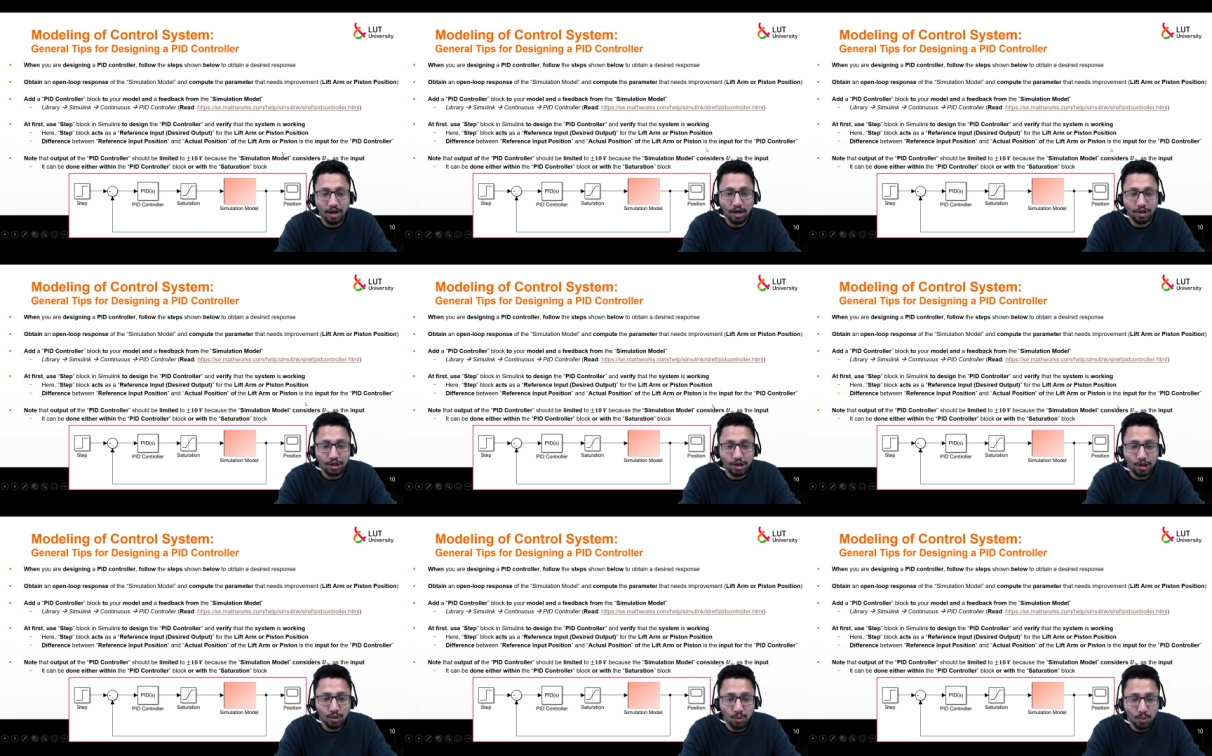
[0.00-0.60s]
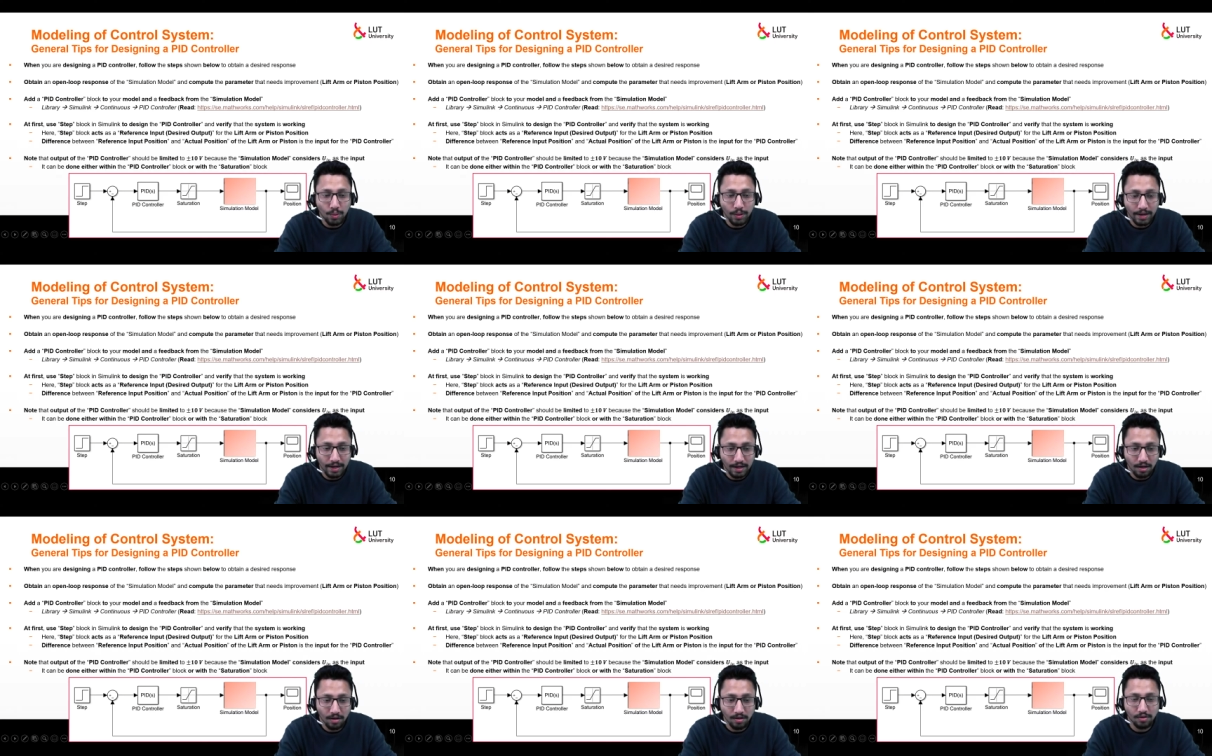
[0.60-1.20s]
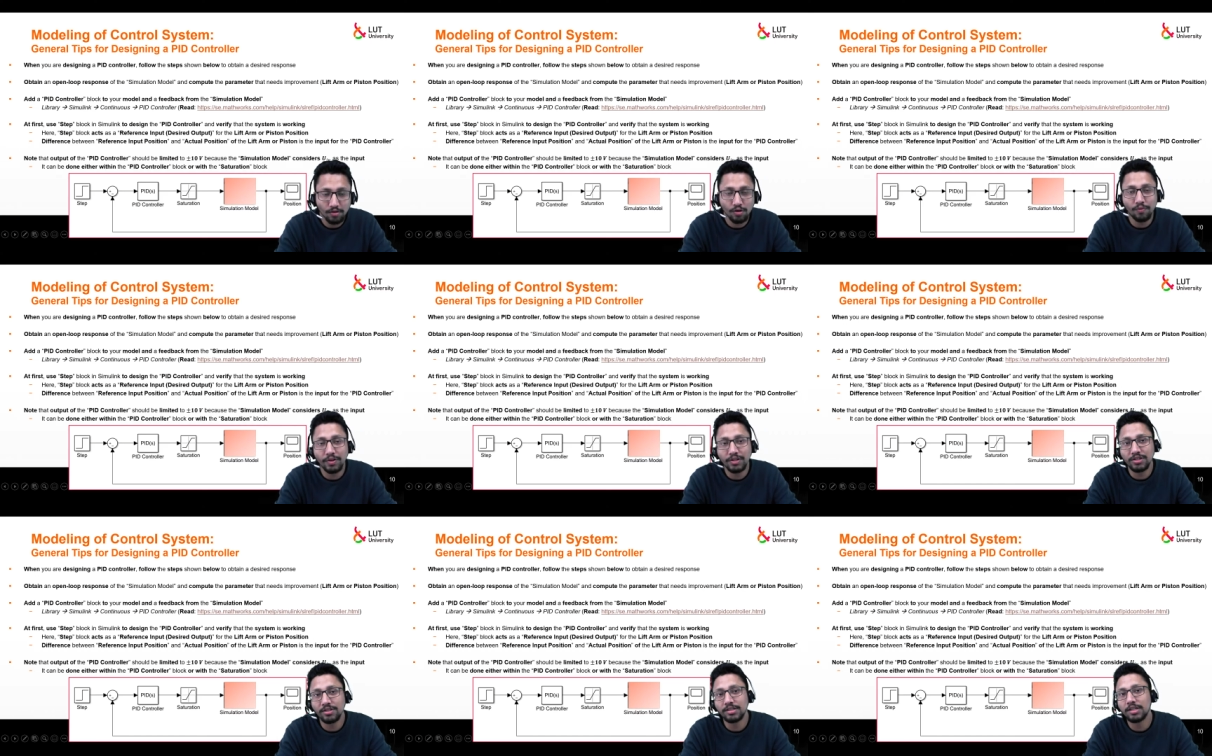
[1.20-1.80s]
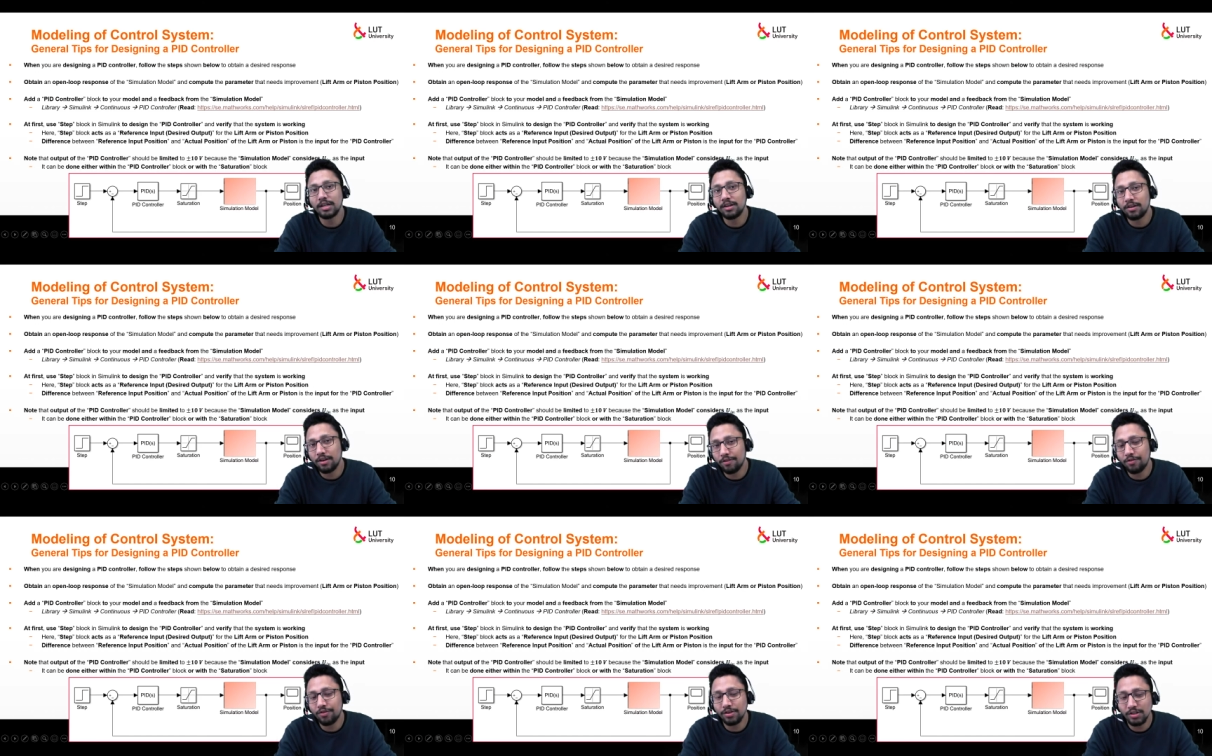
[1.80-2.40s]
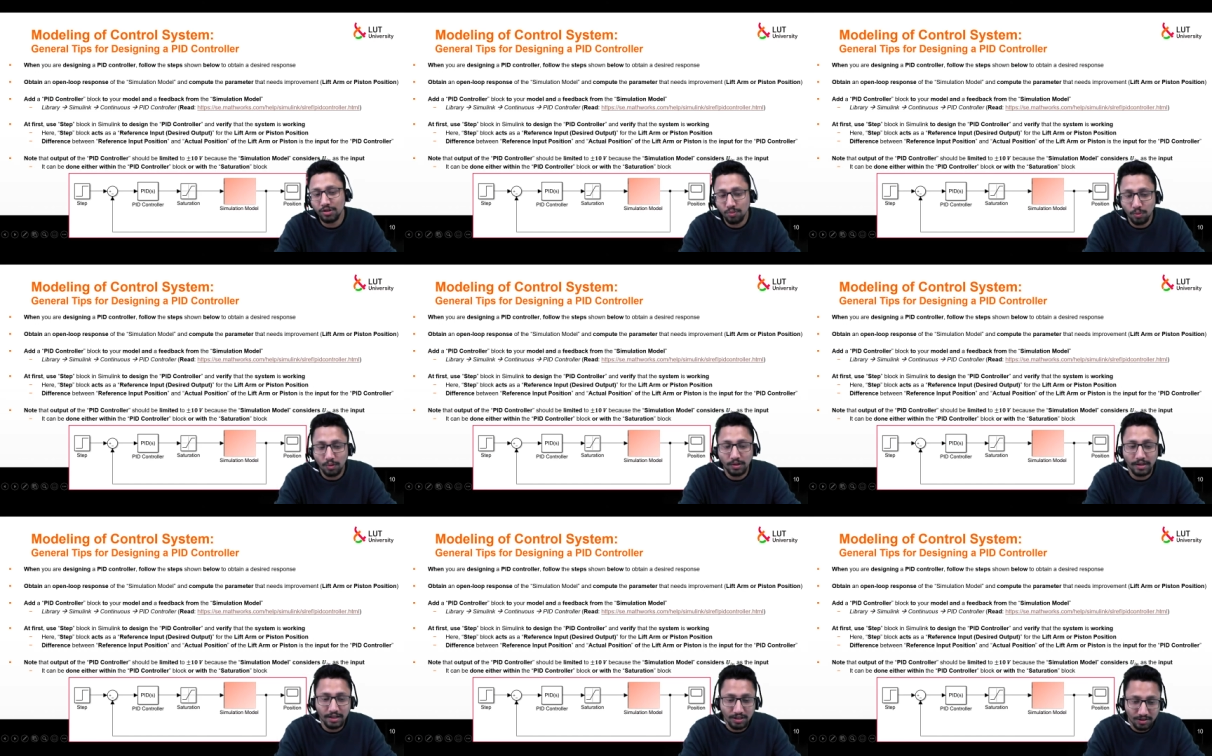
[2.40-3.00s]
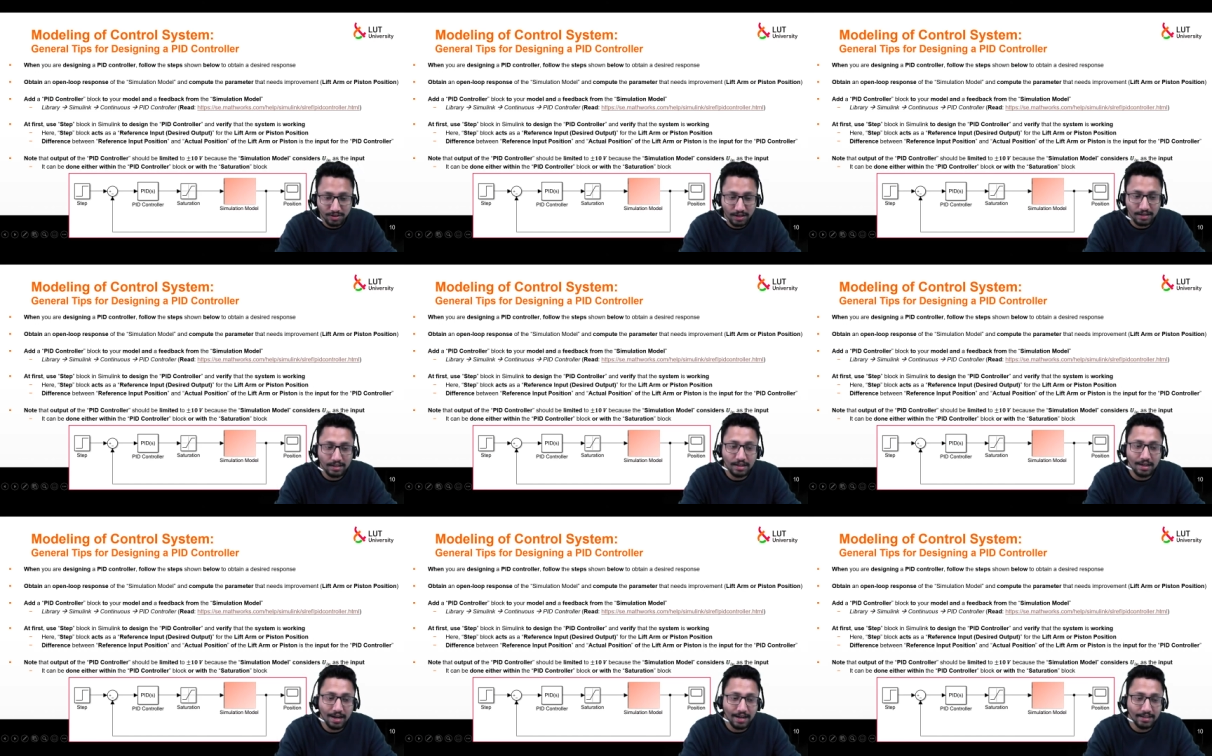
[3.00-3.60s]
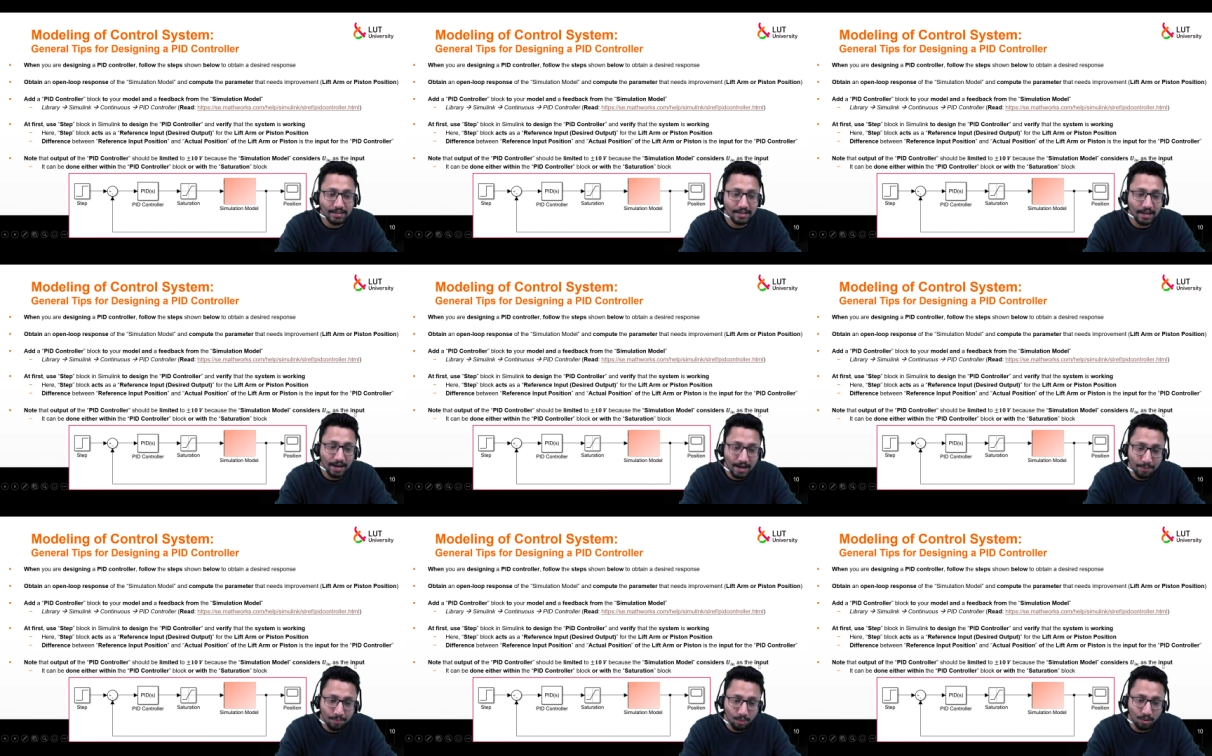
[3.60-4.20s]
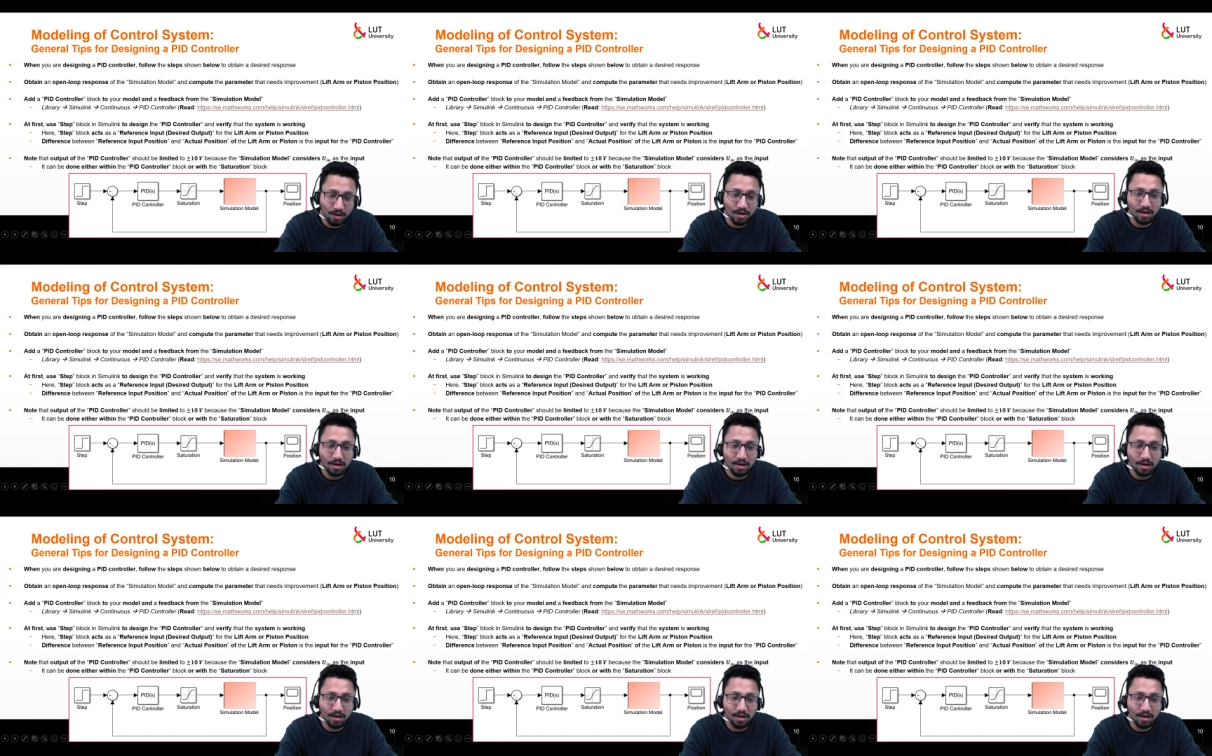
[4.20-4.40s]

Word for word: U in, so which is the reference voltage signal, as the input,